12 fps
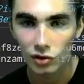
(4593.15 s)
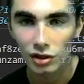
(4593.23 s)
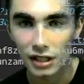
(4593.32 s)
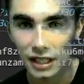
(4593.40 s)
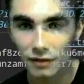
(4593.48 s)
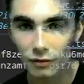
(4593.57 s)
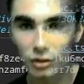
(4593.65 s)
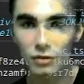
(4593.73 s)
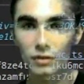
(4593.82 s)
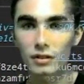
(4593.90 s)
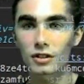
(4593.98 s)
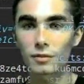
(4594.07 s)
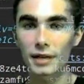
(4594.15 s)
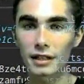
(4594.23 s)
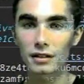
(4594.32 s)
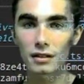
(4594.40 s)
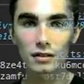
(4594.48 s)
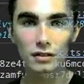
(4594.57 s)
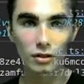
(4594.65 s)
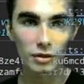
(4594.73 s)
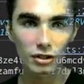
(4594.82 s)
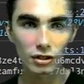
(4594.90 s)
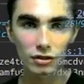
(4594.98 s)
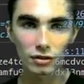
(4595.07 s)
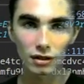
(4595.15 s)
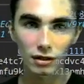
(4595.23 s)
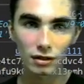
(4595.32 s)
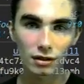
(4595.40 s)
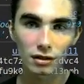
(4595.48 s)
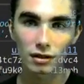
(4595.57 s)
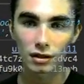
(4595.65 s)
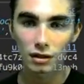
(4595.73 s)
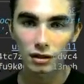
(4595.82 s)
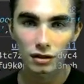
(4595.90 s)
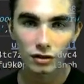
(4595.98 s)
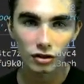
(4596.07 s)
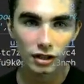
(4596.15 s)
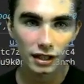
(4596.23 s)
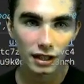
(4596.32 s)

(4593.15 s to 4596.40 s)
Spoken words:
Invoice was expired, so we took too long. Let's try again.